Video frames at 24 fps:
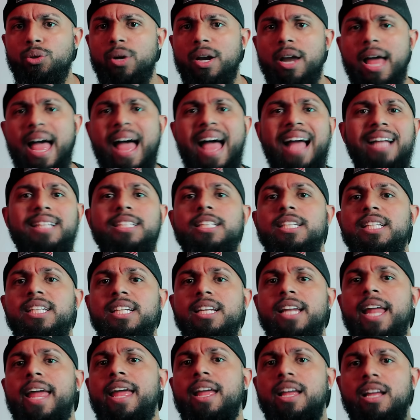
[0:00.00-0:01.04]
or acted
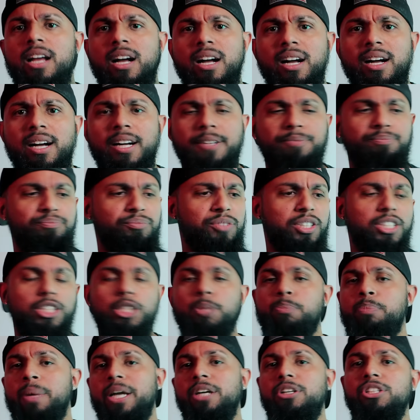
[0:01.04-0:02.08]
in a
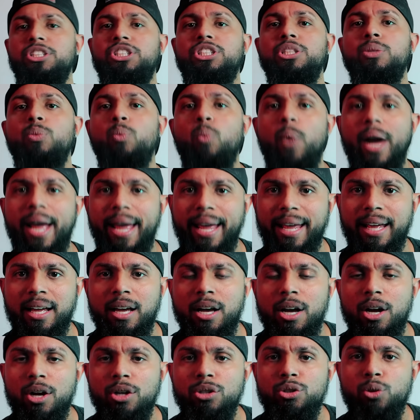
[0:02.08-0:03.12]
disparaging way